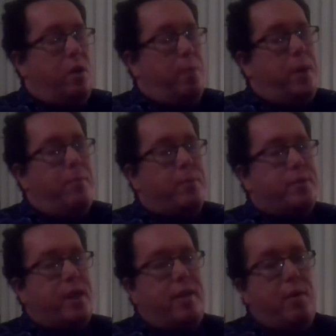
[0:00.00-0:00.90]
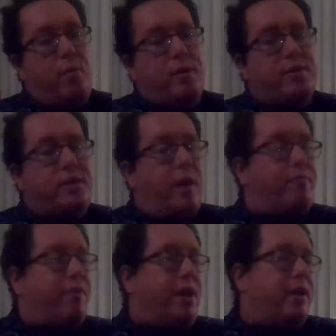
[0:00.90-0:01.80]
people say they want to stop
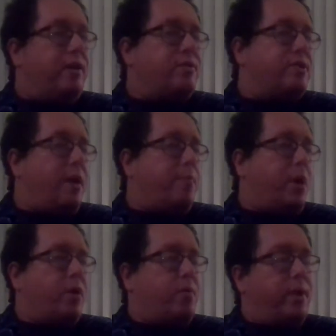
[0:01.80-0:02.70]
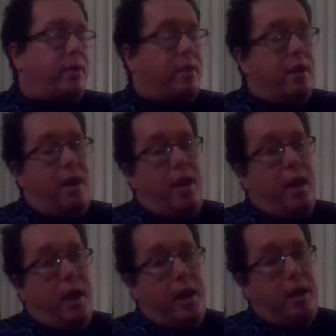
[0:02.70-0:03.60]
fighting and stop arguing.
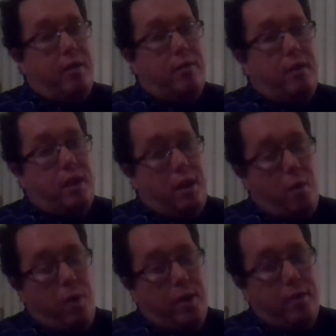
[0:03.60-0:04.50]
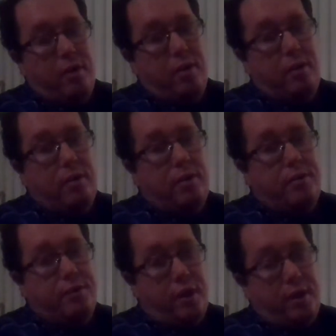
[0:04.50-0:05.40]
Hey, you know what?
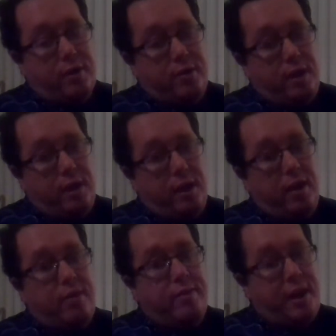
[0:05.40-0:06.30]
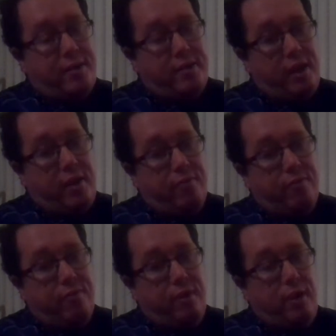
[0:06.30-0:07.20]
Sorry to tell you, that's
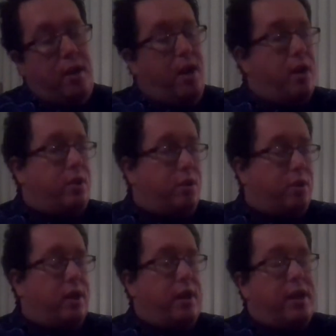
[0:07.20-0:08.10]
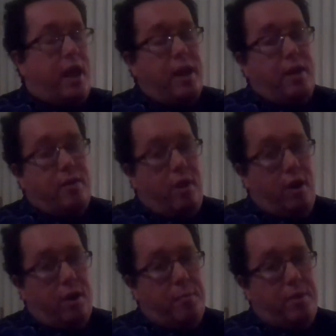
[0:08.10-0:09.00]
life. You're going to get into
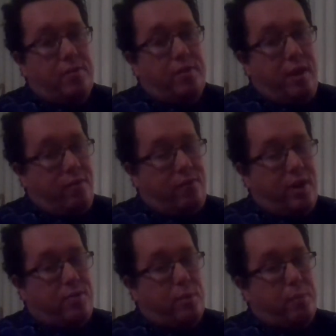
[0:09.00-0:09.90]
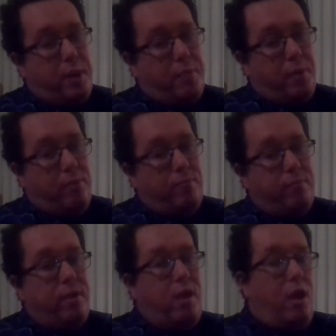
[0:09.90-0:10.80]
arguments and fights with people.
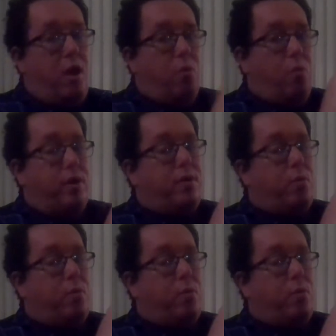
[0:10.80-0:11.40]
What you